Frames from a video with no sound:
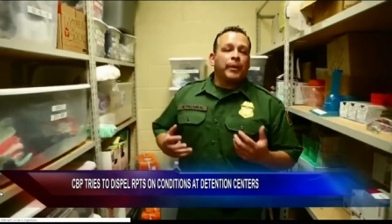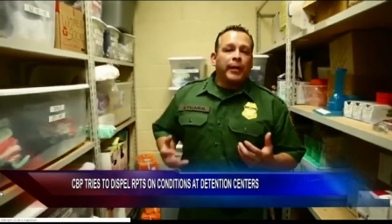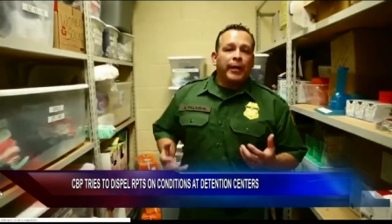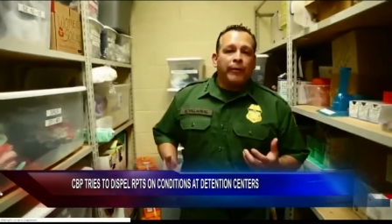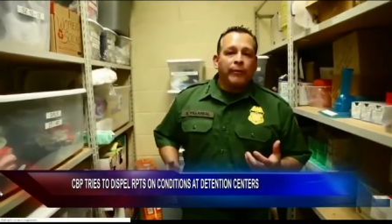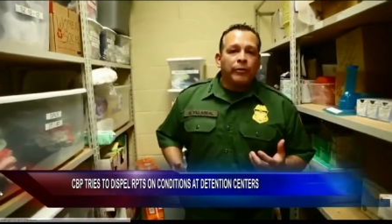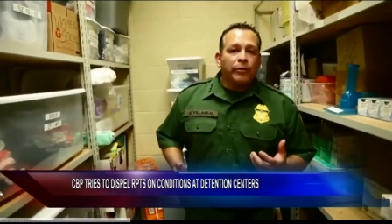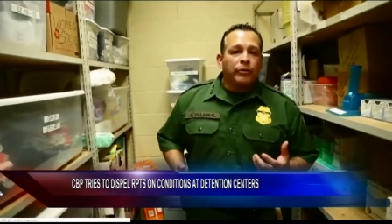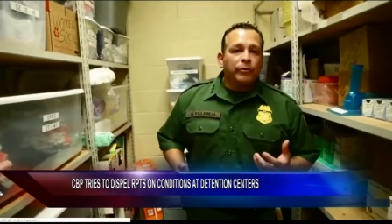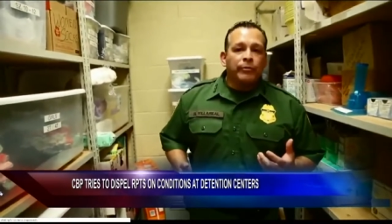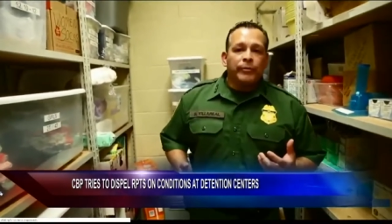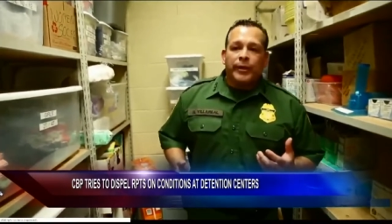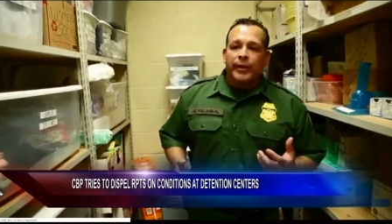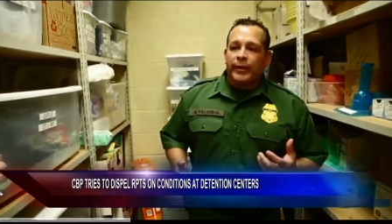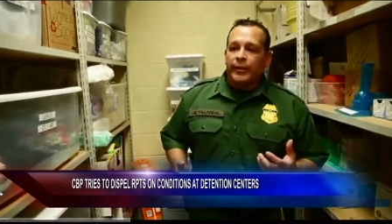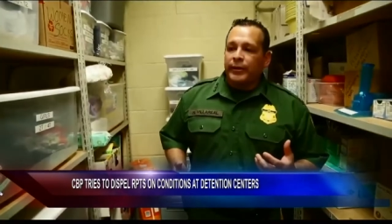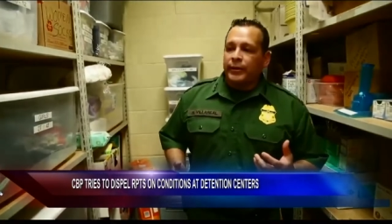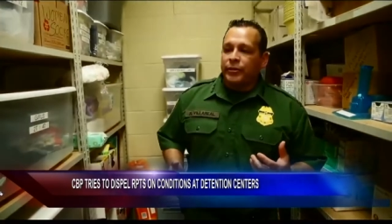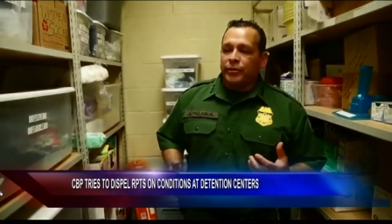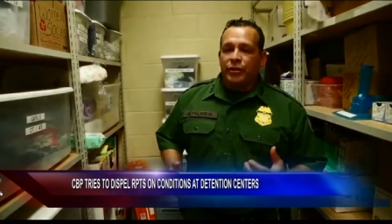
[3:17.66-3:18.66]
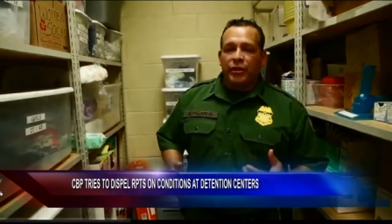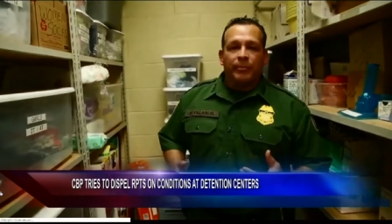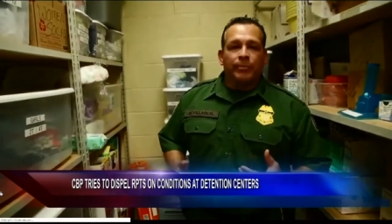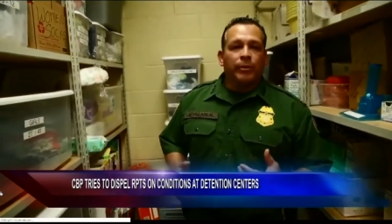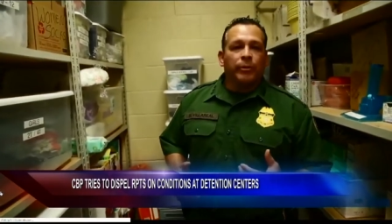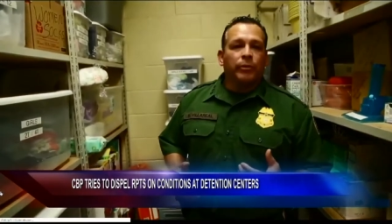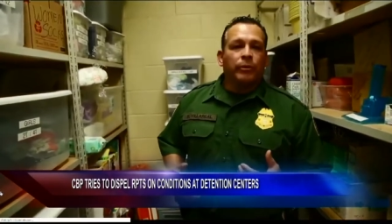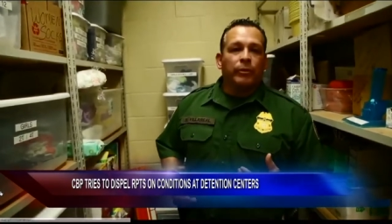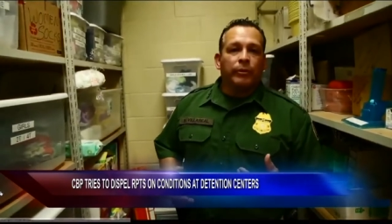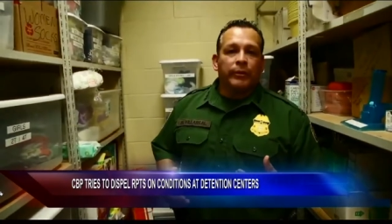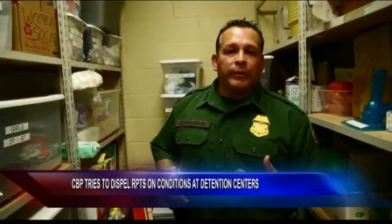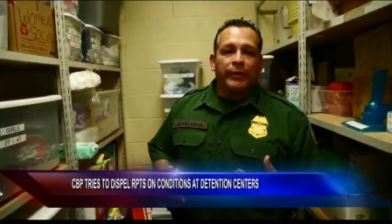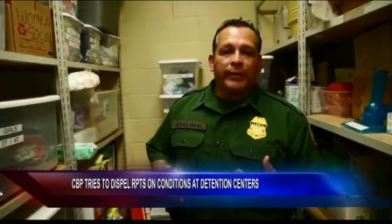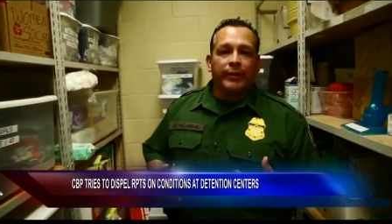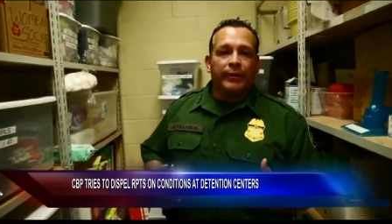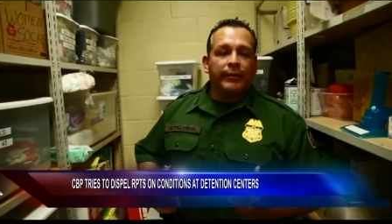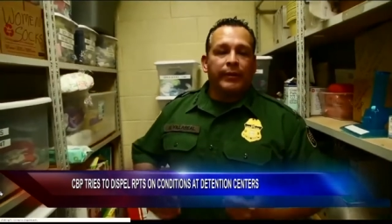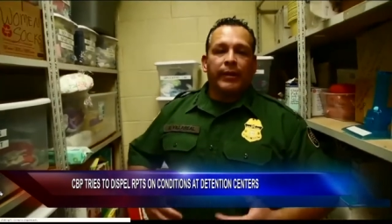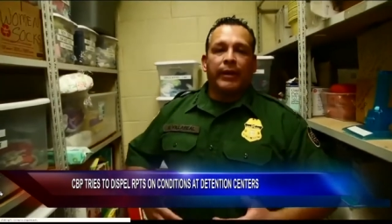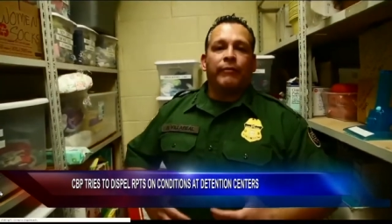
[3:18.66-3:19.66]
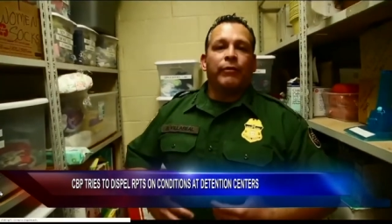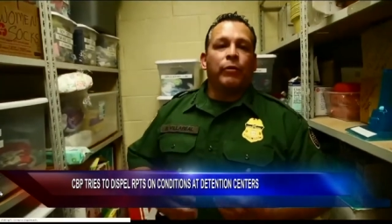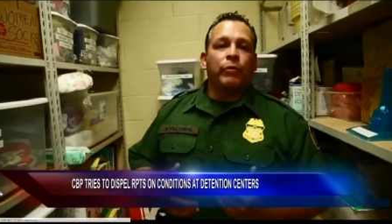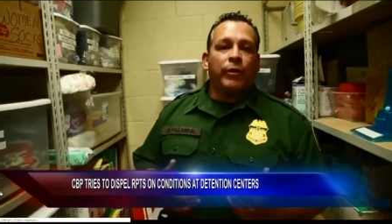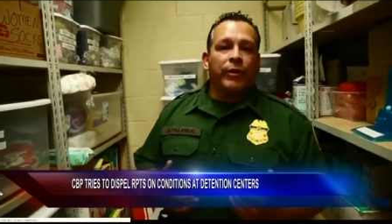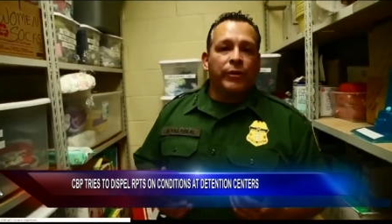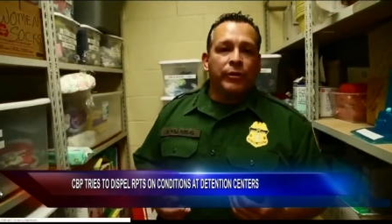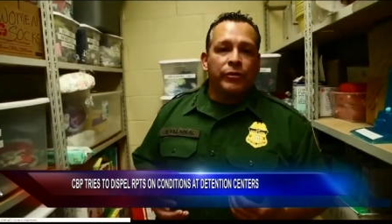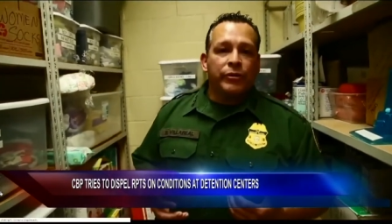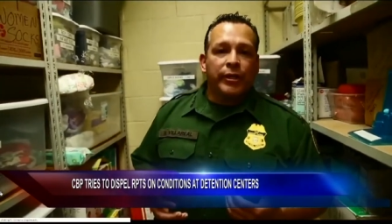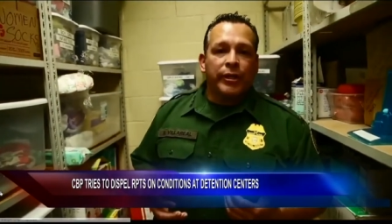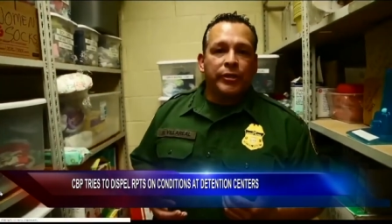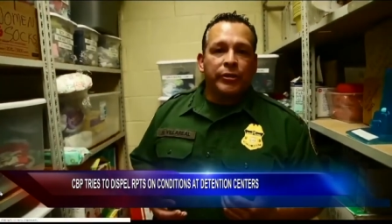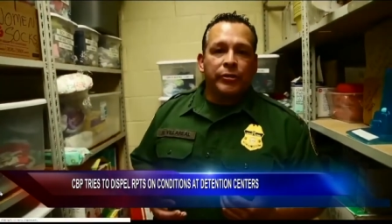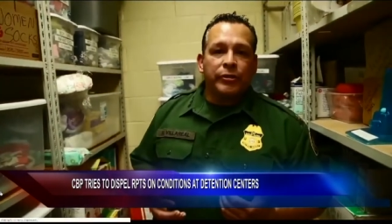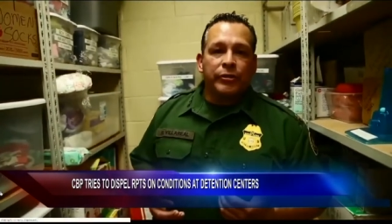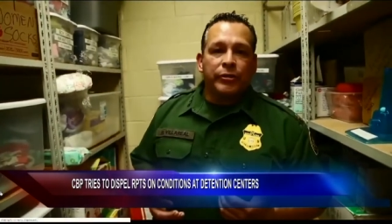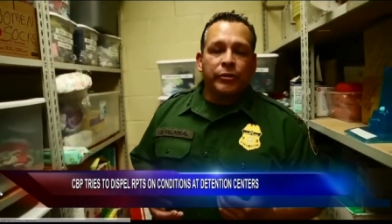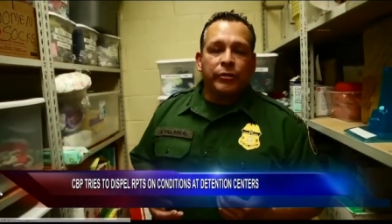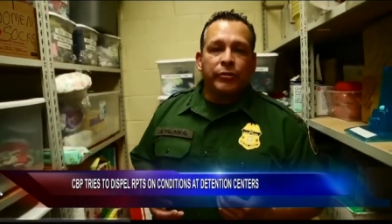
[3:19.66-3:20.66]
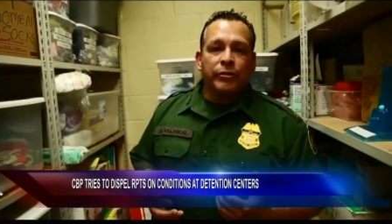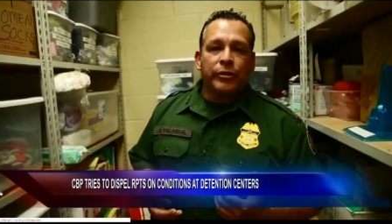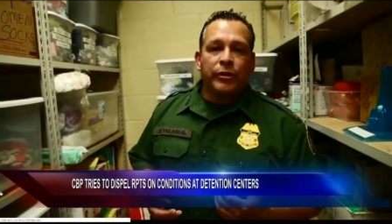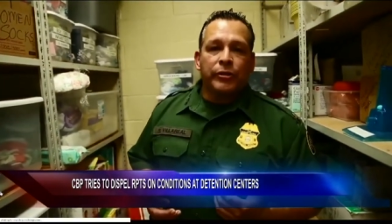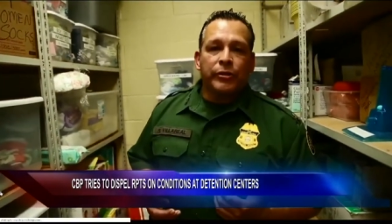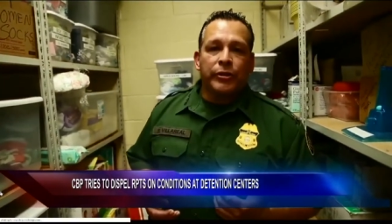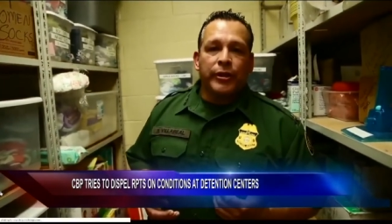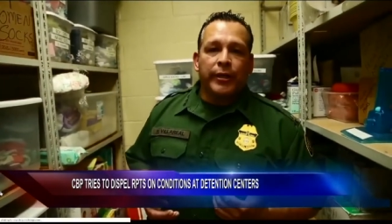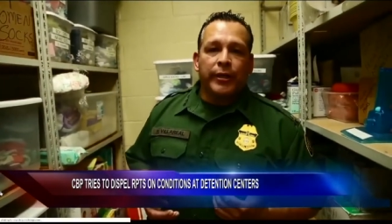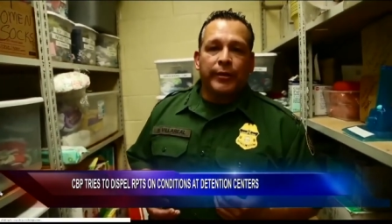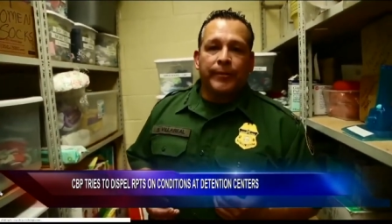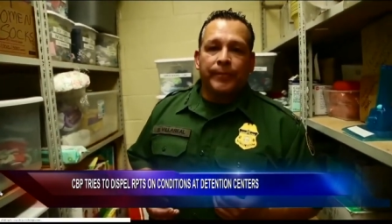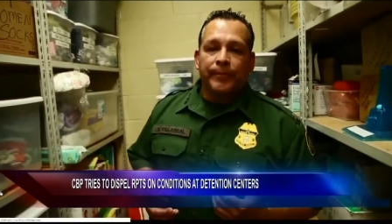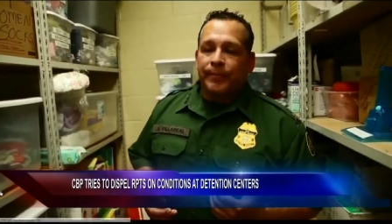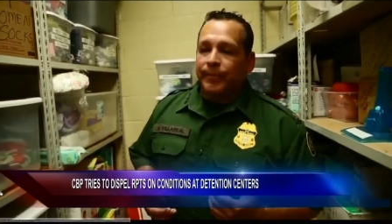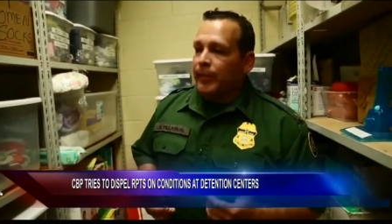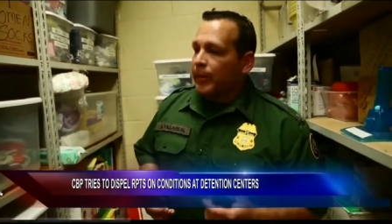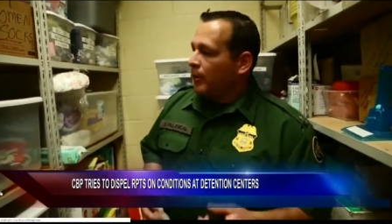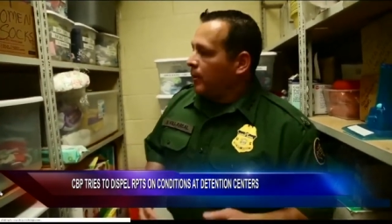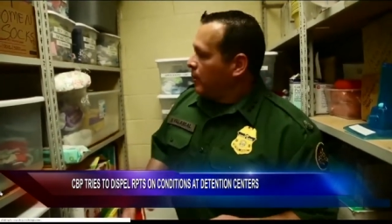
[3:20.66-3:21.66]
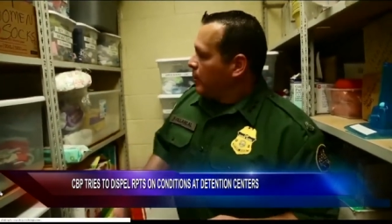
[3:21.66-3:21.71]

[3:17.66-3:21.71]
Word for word: a supply room that is typical in every one of the stations in Tucson sector.